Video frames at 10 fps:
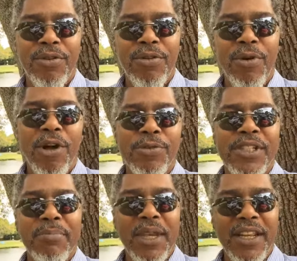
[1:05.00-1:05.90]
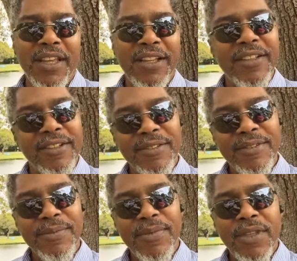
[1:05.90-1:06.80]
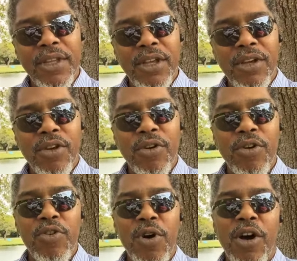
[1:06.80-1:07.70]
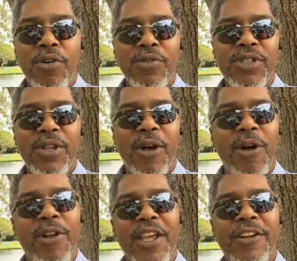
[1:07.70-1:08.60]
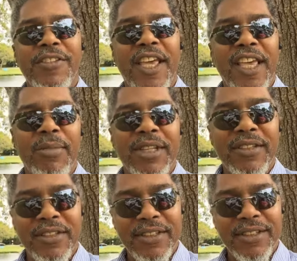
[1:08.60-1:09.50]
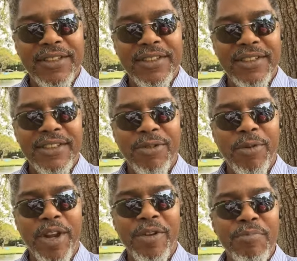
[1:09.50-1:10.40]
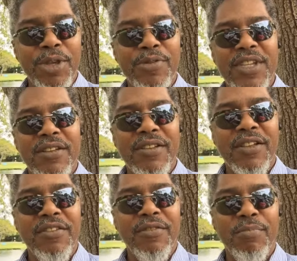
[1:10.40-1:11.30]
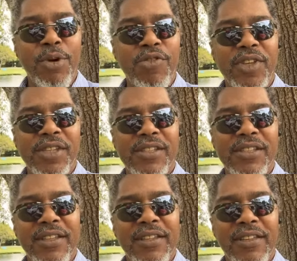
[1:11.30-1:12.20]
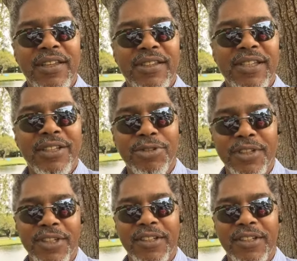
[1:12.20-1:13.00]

who owns the media, who owns all entertainment, whether music, movies, etc.